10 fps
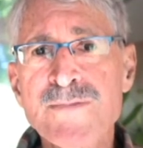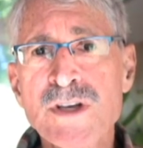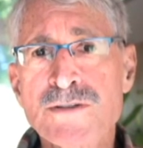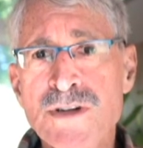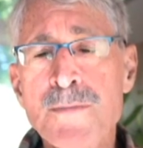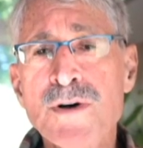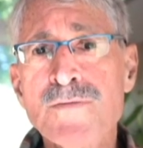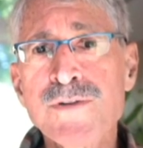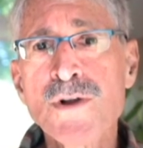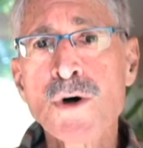It's ebb
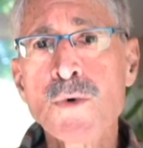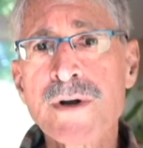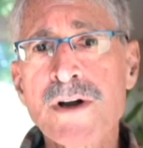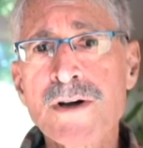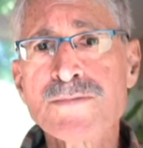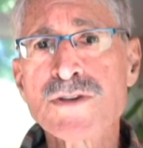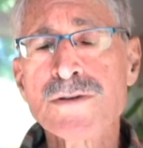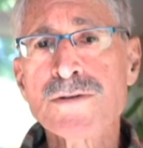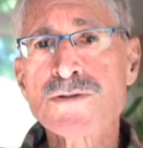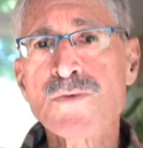and flow when it comes to
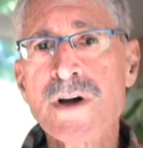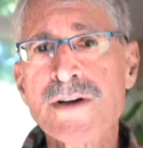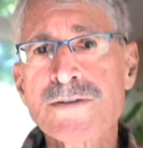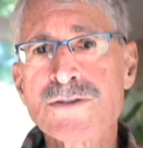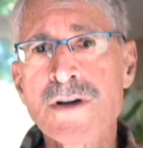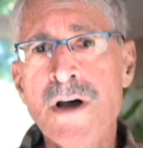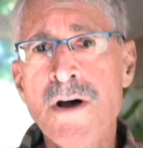those winds.